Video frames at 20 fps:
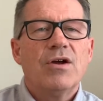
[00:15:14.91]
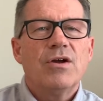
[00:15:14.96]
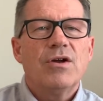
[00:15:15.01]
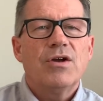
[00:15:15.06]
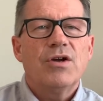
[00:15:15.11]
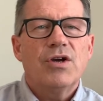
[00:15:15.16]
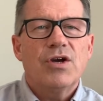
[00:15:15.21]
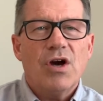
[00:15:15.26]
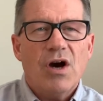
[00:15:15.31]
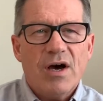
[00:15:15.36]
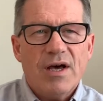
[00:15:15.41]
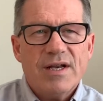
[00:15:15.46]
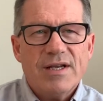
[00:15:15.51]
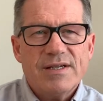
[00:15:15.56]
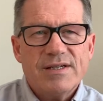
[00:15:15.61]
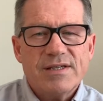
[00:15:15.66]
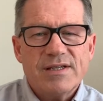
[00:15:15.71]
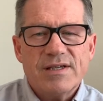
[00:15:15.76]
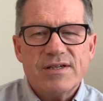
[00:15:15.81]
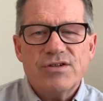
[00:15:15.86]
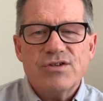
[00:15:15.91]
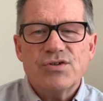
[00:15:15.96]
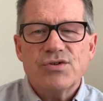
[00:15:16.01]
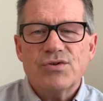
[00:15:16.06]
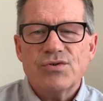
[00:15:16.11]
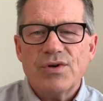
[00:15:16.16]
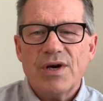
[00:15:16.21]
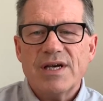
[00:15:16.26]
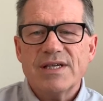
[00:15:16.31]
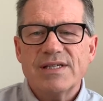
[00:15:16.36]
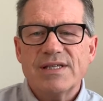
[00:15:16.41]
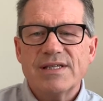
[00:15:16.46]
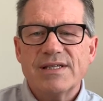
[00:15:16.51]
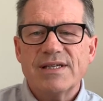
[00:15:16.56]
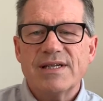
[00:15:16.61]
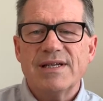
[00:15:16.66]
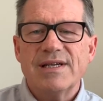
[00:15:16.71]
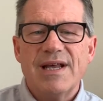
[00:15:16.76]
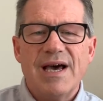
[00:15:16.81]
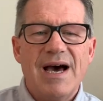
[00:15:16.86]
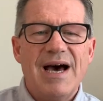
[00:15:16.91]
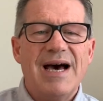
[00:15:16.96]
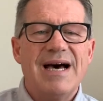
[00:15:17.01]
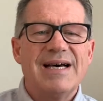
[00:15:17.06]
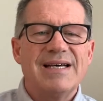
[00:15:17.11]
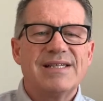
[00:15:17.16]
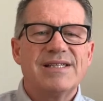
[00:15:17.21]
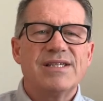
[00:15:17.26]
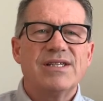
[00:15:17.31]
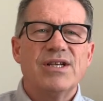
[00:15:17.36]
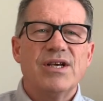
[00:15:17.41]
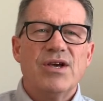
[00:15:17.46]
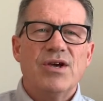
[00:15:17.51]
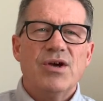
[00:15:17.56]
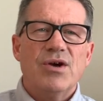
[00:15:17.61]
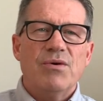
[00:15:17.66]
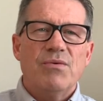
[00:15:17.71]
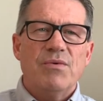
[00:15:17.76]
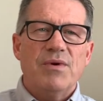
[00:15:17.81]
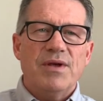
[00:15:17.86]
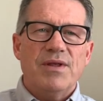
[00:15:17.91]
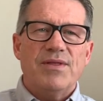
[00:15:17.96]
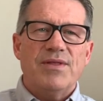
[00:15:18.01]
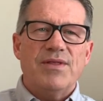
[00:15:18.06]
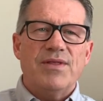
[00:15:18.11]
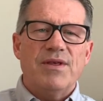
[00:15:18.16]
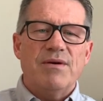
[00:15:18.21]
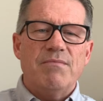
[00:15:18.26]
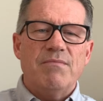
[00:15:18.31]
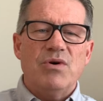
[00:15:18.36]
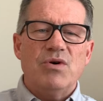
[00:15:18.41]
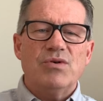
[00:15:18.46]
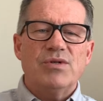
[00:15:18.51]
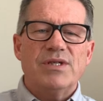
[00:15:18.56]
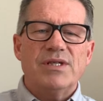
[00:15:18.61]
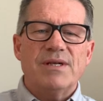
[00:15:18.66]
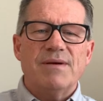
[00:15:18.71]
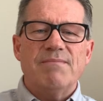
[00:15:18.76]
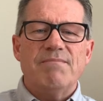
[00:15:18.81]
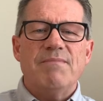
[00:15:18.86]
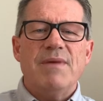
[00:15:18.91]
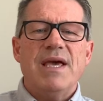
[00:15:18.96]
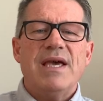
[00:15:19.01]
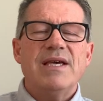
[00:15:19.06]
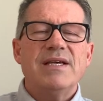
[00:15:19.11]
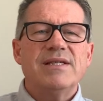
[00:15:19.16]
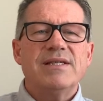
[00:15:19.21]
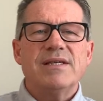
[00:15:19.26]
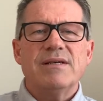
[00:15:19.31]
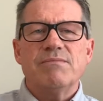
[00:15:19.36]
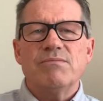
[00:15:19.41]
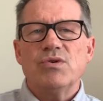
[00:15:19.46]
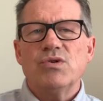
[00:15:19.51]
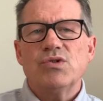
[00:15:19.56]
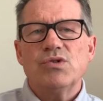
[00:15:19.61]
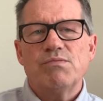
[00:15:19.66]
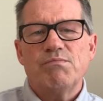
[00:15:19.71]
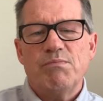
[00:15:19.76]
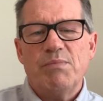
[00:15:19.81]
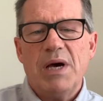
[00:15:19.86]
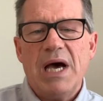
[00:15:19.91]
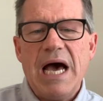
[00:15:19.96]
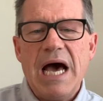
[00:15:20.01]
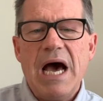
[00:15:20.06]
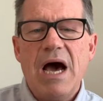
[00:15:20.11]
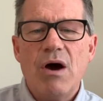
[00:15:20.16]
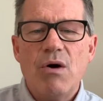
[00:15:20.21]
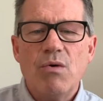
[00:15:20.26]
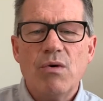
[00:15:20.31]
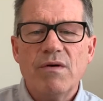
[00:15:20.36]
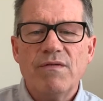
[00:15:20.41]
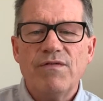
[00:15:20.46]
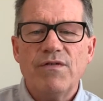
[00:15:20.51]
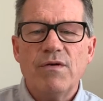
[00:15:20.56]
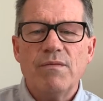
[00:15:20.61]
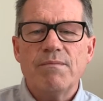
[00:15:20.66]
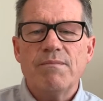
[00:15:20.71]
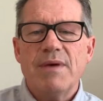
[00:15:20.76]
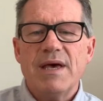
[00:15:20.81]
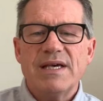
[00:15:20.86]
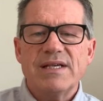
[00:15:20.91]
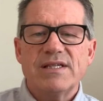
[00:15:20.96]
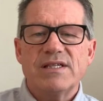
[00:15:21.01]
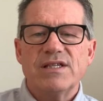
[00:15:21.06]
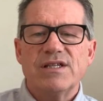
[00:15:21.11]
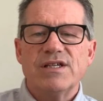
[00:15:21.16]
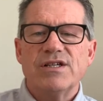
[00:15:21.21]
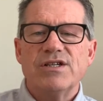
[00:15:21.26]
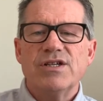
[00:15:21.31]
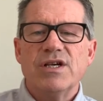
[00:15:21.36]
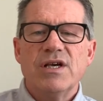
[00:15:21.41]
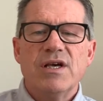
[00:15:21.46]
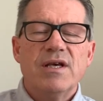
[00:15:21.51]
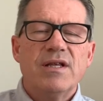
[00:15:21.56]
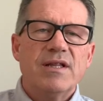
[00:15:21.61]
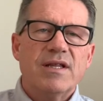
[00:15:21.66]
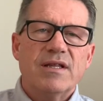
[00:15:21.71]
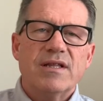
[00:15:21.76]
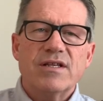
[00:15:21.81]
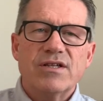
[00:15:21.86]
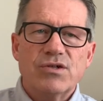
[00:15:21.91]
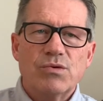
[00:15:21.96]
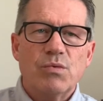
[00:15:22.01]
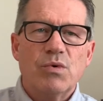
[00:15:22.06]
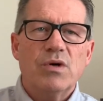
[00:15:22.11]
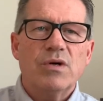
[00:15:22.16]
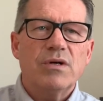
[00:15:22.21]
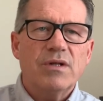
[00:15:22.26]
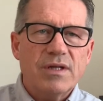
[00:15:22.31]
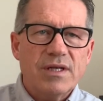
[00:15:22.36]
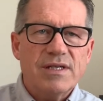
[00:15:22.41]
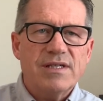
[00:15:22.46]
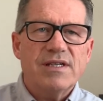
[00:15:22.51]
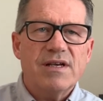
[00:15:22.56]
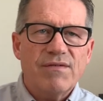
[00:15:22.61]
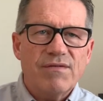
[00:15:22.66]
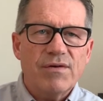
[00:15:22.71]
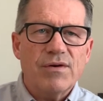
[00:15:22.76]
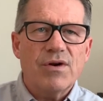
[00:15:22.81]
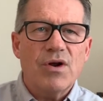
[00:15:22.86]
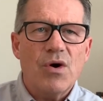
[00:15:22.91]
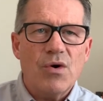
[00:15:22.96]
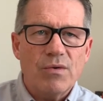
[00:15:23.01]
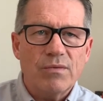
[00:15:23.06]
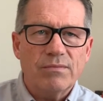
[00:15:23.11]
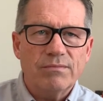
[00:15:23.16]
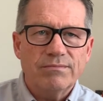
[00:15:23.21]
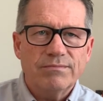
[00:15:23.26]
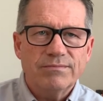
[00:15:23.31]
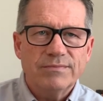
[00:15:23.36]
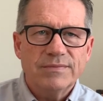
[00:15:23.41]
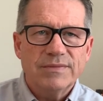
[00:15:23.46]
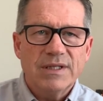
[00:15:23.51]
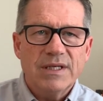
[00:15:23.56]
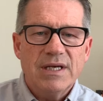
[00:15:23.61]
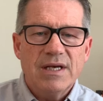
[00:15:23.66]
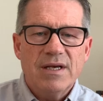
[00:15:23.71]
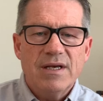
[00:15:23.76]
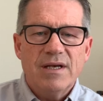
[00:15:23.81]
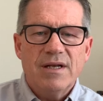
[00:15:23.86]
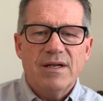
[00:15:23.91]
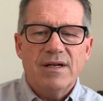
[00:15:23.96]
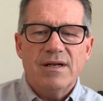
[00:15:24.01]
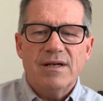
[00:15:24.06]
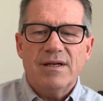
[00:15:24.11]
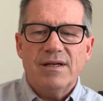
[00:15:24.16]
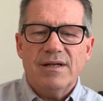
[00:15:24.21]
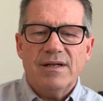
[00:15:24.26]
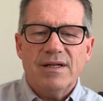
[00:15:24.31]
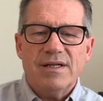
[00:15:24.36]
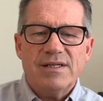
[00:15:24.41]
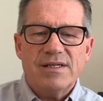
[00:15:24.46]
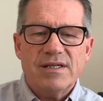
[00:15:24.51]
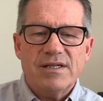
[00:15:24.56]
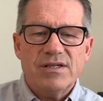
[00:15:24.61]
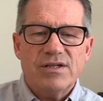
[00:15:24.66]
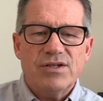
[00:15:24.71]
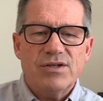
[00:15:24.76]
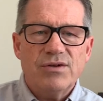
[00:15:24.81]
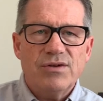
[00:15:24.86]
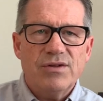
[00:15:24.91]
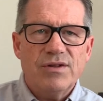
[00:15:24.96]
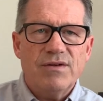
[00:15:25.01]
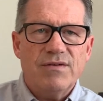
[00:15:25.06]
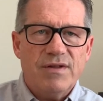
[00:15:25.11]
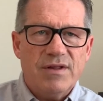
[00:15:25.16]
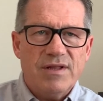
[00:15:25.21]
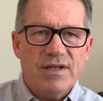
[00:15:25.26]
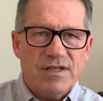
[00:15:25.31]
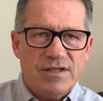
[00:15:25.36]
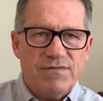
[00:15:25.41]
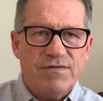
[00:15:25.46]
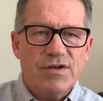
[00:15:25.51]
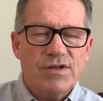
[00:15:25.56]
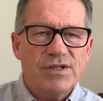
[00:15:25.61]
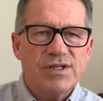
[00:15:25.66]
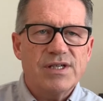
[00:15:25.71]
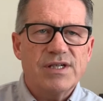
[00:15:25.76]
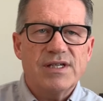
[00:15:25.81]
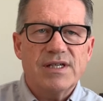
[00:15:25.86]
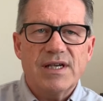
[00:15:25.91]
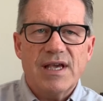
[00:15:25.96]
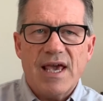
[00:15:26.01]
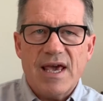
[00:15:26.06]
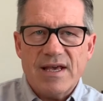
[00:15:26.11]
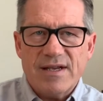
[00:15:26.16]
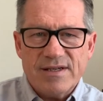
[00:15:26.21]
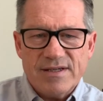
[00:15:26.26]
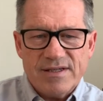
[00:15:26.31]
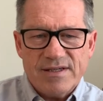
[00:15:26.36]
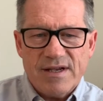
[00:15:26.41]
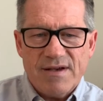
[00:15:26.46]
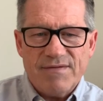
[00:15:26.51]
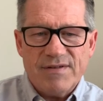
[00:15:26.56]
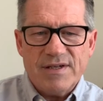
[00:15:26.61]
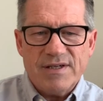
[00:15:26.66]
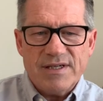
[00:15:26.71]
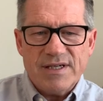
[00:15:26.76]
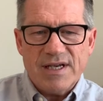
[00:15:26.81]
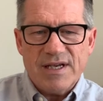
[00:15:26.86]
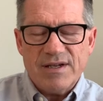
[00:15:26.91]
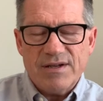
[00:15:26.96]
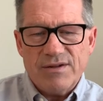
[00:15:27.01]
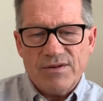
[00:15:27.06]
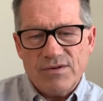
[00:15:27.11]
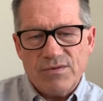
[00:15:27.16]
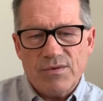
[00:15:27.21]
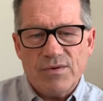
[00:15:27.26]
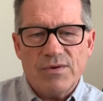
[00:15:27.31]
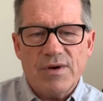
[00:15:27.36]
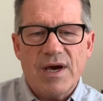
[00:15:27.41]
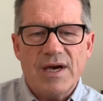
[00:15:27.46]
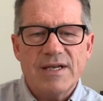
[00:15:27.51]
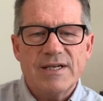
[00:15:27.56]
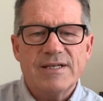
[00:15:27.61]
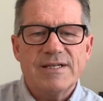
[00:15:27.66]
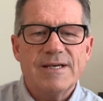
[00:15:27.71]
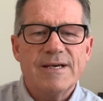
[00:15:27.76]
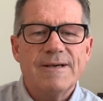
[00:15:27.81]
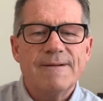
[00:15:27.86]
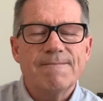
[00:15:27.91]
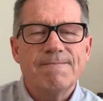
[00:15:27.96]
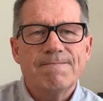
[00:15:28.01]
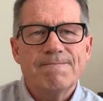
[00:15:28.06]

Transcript: God has entrusted us with the most amazing, most powerful message that this world has ever known. listen to these verses again, 17 through 19.